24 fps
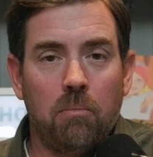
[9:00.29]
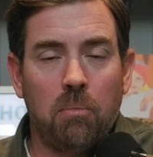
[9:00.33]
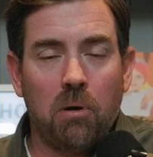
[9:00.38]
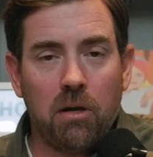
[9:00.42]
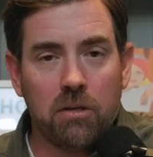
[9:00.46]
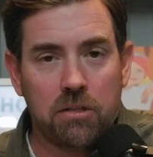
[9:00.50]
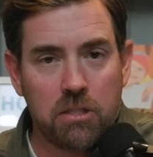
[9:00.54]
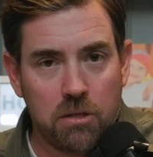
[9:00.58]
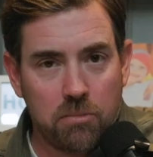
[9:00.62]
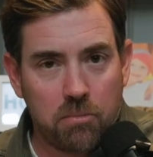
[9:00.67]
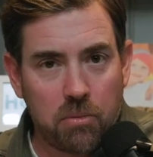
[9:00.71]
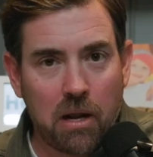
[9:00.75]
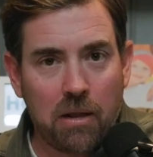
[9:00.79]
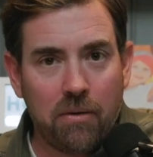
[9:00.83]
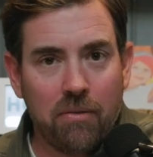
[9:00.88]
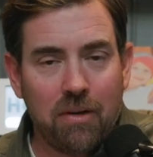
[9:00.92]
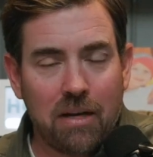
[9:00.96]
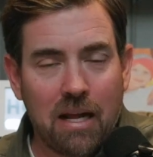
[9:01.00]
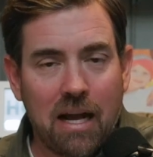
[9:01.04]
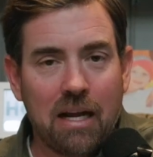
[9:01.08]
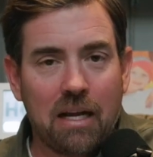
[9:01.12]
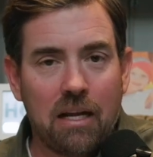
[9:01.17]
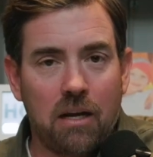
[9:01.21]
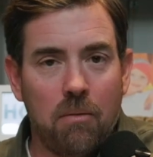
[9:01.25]
boss is probably
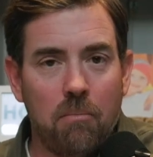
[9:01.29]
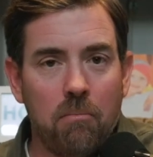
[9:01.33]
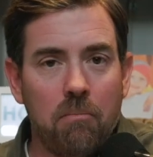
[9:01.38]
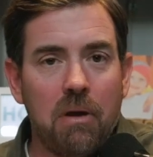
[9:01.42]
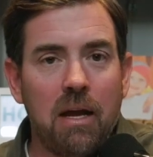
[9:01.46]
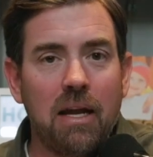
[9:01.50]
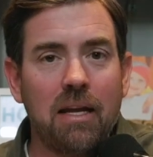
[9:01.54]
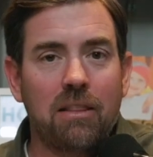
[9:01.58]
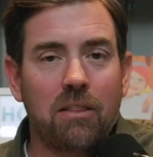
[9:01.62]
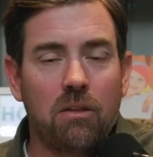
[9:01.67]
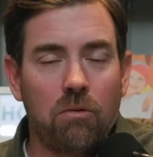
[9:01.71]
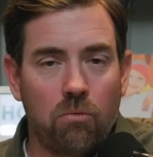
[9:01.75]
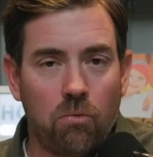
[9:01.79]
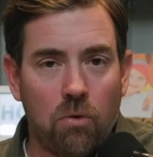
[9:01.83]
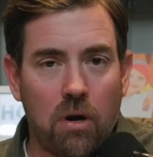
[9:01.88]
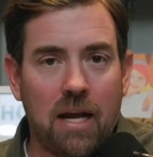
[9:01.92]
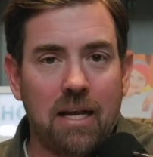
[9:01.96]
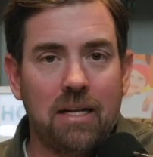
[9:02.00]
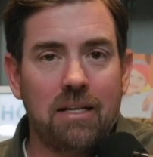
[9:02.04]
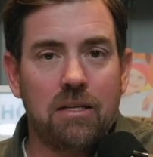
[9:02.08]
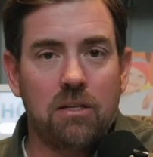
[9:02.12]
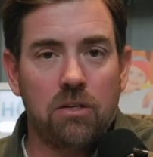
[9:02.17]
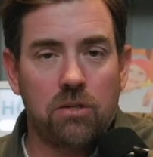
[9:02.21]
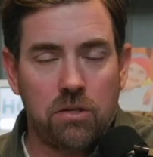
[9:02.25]
not going to make the
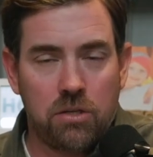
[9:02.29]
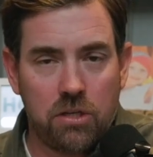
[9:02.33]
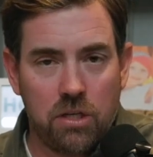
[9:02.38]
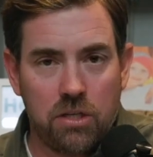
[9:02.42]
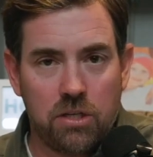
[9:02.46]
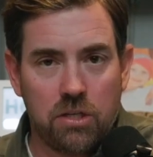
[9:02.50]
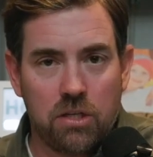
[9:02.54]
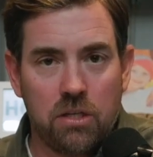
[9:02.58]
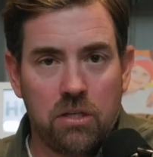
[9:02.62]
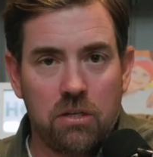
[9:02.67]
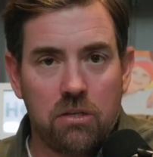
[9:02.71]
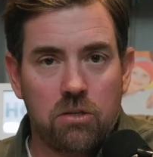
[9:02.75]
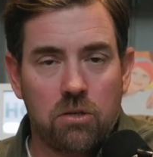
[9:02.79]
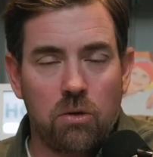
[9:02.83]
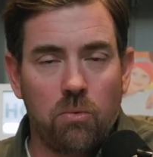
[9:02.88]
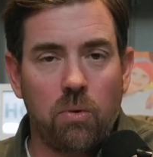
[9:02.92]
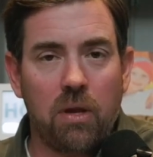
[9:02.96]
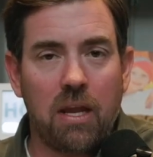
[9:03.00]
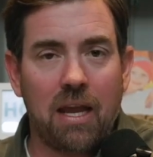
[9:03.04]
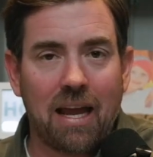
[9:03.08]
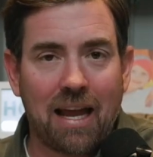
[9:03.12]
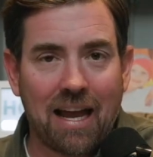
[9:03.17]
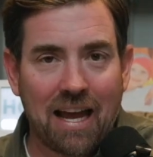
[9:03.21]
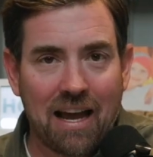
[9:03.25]
right decision. So
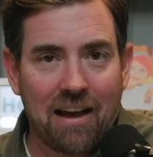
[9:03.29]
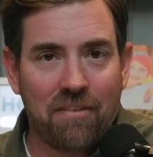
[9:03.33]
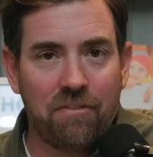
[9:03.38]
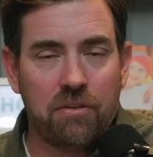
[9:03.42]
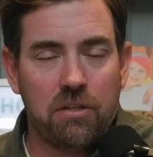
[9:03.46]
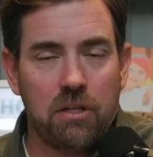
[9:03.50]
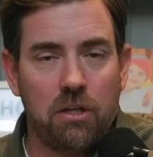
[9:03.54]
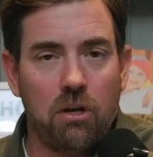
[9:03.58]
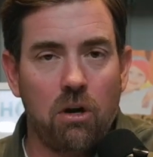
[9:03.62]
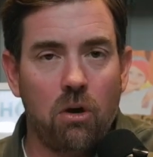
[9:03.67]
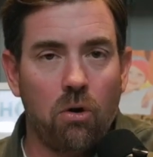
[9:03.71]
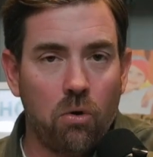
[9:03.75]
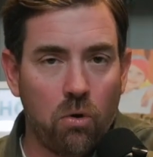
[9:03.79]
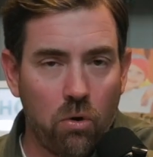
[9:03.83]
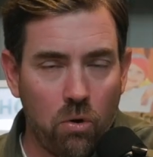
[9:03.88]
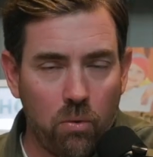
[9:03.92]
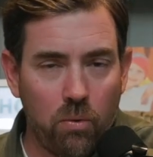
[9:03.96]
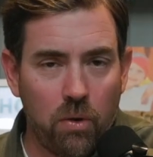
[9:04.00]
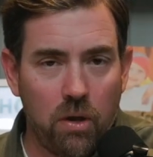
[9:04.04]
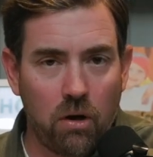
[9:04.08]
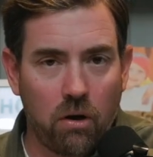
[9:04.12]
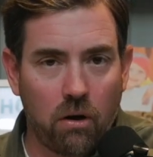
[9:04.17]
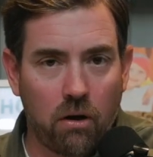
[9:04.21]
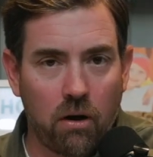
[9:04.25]
we have to know who
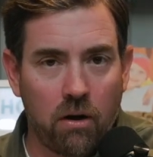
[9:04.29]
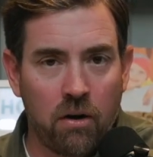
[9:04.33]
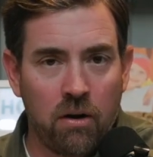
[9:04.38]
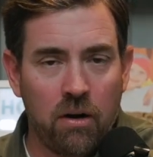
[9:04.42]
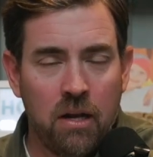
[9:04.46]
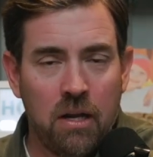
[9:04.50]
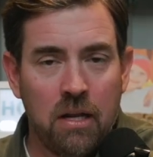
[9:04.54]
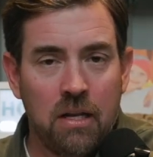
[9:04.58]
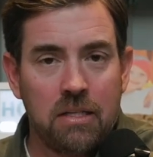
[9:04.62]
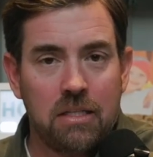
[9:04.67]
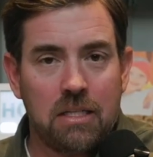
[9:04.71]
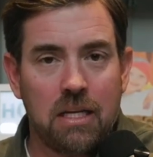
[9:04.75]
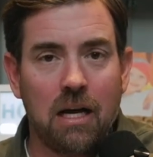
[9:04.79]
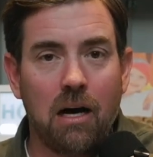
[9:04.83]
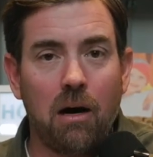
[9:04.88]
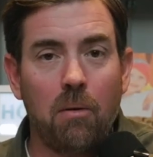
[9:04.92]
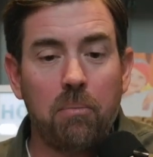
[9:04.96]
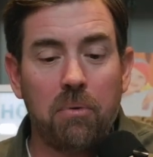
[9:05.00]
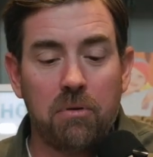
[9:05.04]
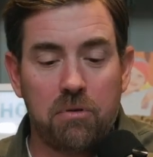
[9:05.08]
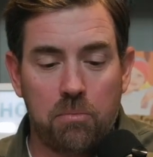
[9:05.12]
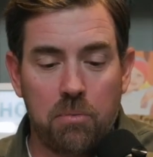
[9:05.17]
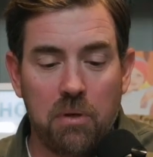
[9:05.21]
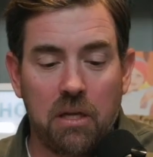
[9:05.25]
we are to
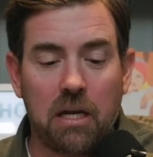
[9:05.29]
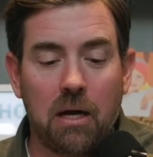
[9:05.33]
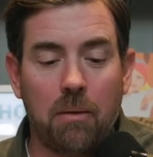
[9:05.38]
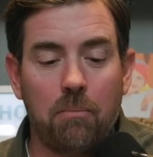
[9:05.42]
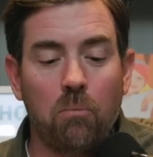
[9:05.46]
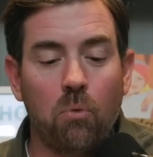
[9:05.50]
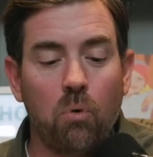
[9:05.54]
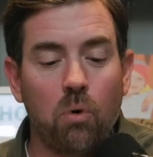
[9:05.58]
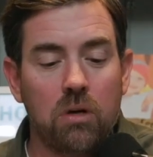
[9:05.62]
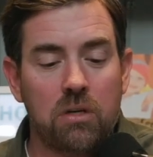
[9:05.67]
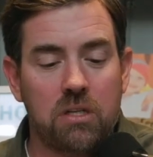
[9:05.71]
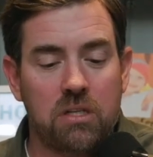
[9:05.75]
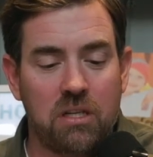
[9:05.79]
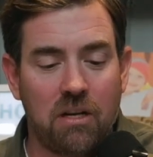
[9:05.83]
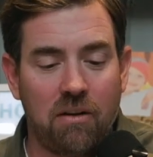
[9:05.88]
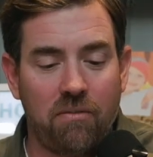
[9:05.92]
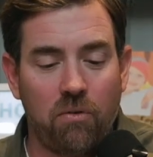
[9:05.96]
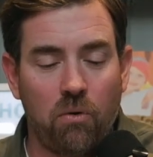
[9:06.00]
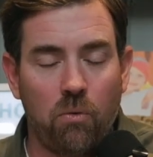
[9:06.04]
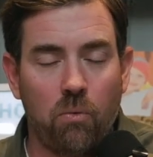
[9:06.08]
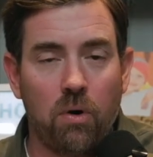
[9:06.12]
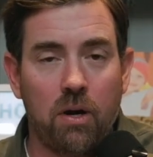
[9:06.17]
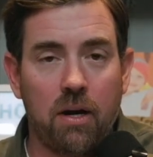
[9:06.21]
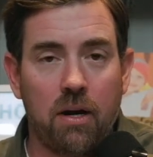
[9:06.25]
help us become more
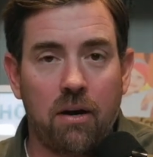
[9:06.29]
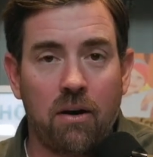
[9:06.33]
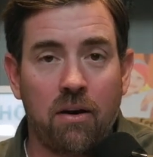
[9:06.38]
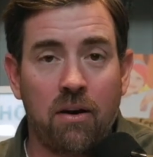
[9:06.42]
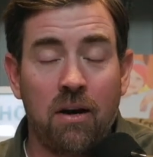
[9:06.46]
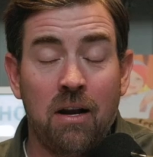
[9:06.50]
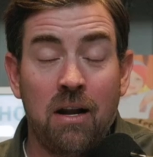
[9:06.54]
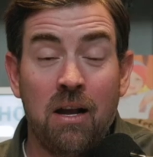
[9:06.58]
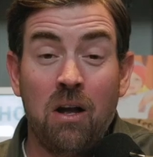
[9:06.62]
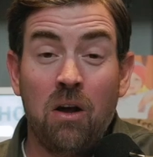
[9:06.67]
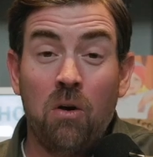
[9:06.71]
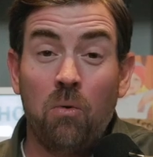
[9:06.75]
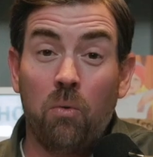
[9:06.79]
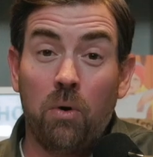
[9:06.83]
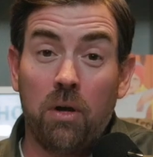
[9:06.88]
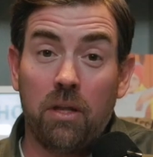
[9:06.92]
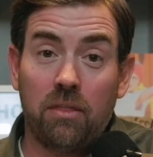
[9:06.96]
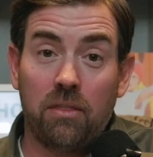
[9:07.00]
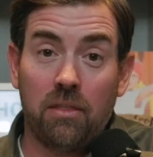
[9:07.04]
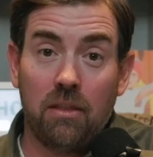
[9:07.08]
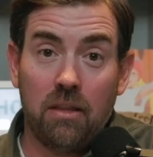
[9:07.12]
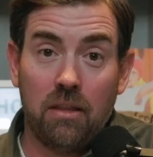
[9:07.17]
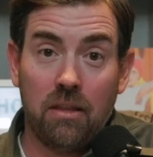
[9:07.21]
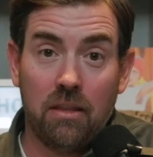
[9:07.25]
self-aware
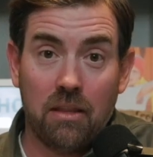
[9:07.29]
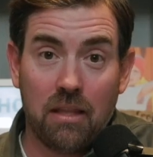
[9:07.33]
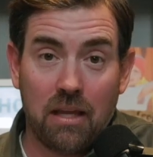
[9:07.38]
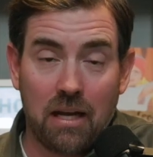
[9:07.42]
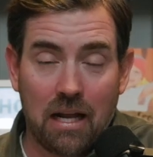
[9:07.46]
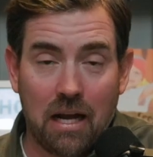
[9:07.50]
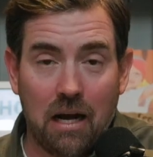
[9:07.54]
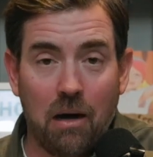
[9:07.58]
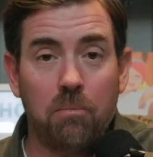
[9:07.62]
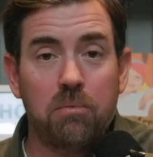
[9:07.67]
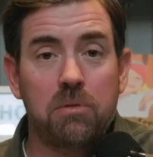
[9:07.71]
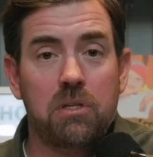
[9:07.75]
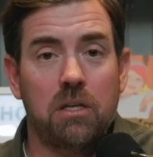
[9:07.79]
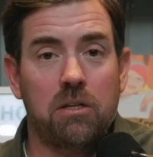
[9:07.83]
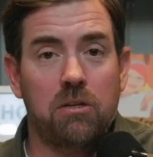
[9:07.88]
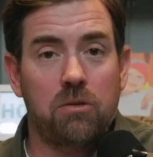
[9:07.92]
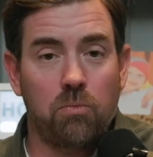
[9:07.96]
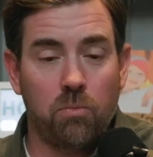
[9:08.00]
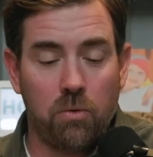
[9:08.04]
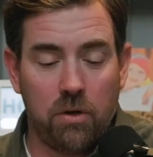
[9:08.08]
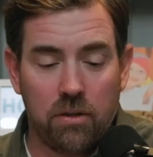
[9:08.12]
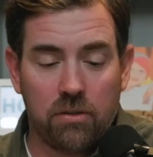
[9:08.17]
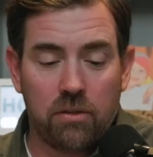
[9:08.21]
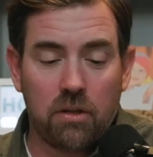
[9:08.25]
that helps
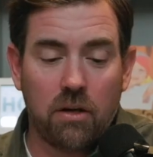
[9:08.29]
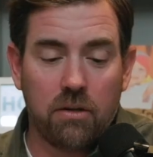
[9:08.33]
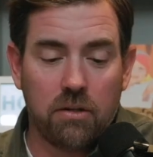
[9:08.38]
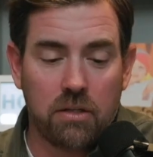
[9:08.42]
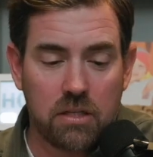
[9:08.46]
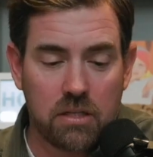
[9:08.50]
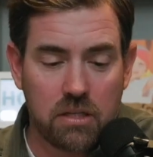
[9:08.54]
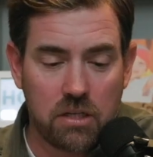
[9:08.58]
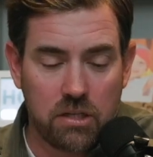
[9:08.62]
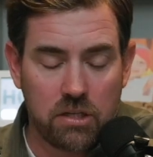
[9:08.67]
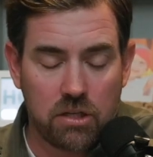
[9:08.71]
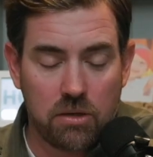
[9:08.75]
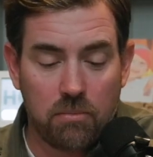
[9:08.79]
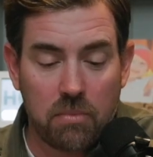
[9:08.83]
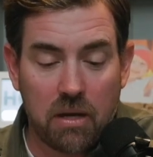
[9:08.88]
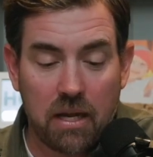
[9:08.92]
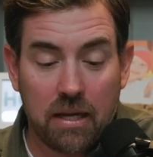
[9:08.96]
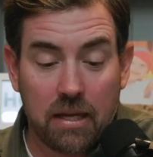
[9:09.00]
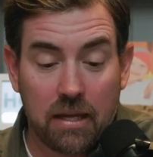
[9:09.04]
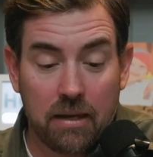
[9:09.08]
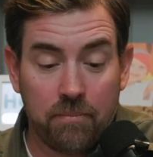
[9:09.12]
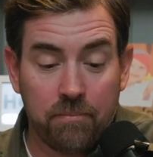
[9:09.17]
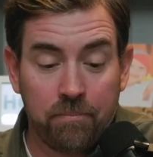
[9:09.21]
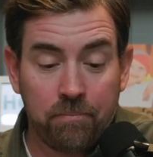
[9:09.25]
us with our decision
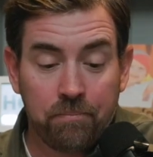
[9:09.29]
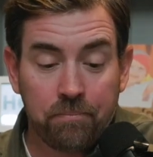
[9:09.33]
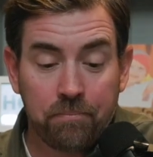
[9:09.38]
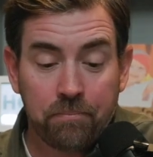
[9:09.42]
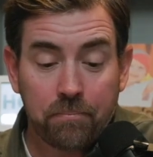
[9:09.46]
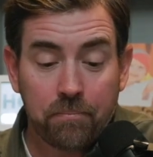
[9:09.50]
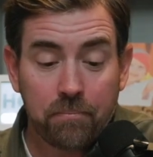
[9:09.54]
making.